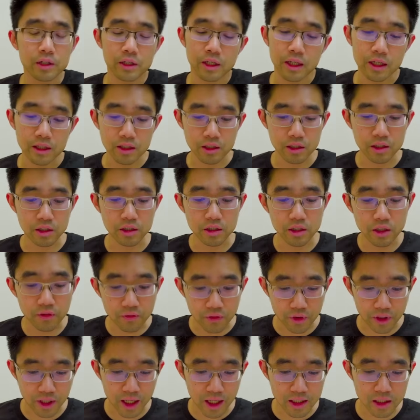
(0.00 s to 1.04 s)
into
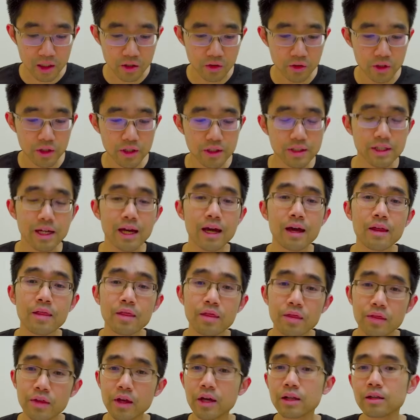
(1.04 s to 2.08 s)
different categories, and
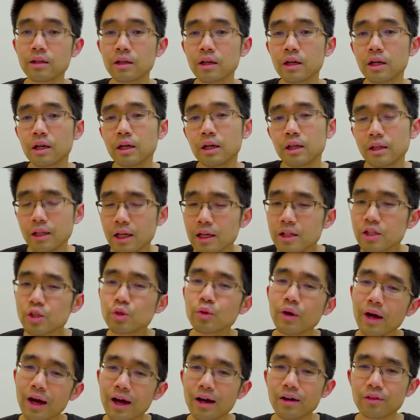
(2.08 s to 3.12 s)
then they do
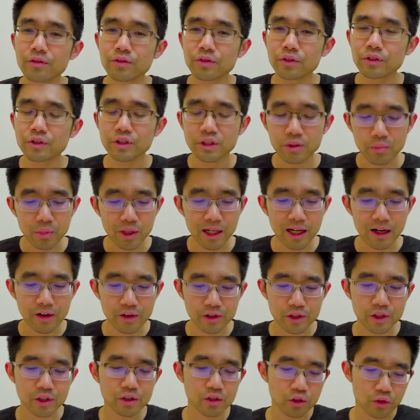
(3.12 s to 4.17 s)
have
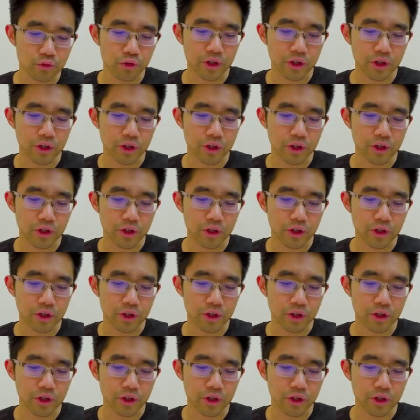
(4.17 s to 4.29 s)
similarities. So for